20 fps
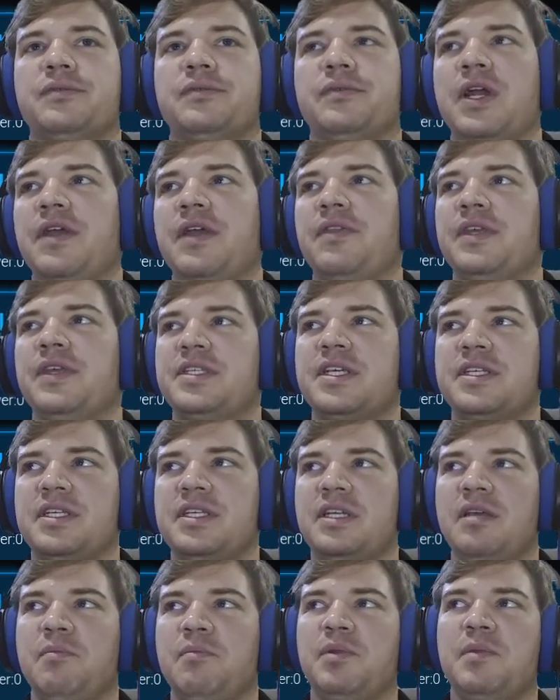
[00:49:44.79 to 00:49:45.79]
Right. This
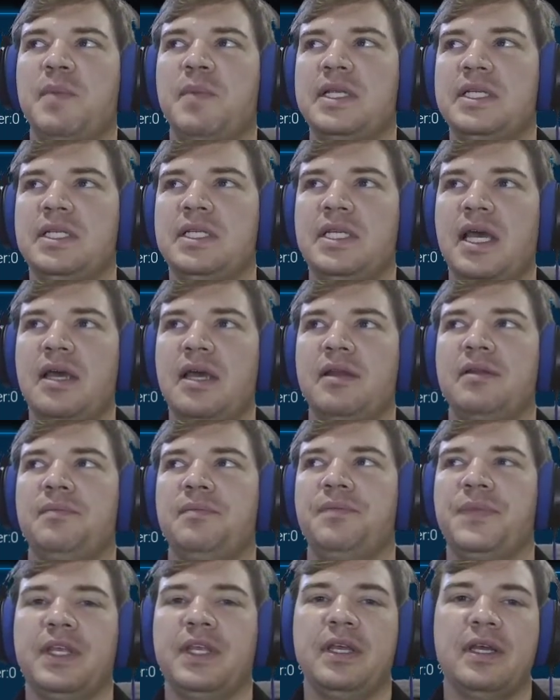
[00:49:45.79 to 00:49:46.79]
isn't implemented yet,
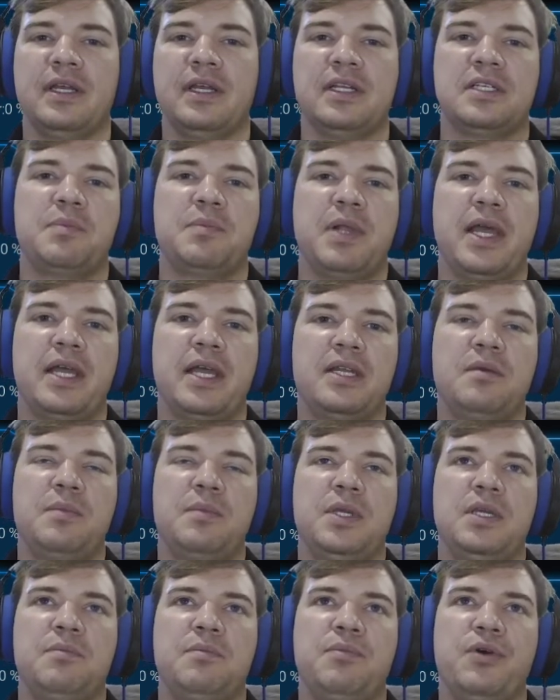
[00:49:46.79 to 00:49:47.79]
and it's planned to
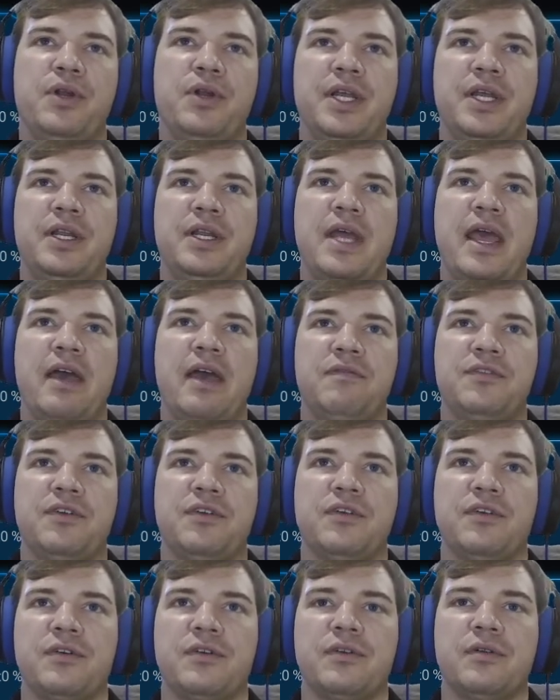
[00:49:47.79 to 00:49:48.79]
be put in
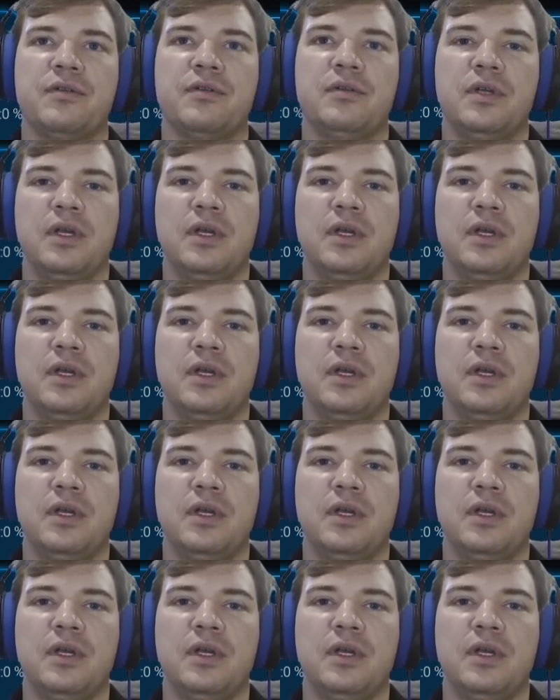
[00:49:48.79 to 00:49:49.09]
after